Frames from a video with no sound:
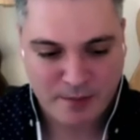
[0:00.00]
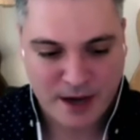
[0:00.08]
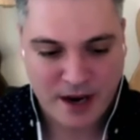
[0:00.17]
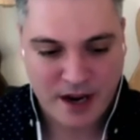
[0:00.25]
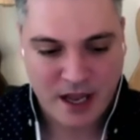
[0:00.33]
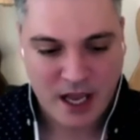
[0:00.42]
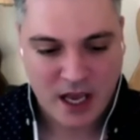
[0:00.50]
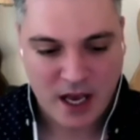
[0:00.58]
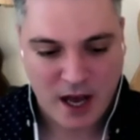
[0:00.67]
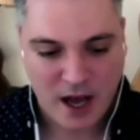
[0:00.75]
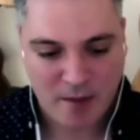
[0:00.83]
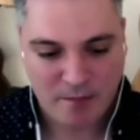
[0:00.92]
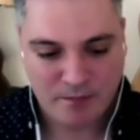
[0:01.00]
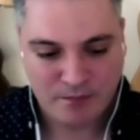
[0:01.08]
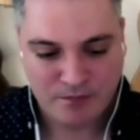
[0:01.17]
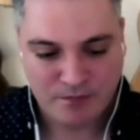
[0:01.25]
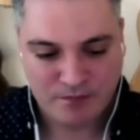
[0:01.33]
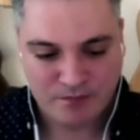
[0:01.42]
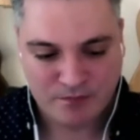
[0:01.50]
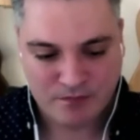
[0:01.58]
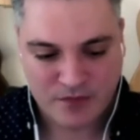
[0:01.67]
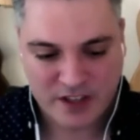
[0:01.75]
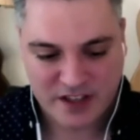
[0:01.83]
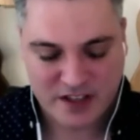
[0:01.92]
But
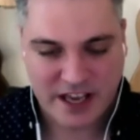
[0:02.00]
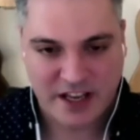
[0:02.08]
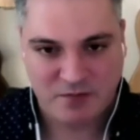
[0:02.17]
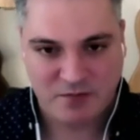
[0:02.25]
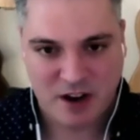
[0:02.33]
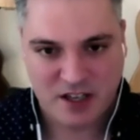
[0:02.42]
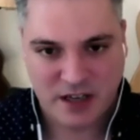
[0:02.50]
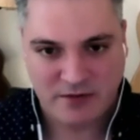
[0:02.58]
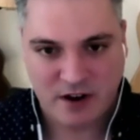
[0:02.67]
this latest project,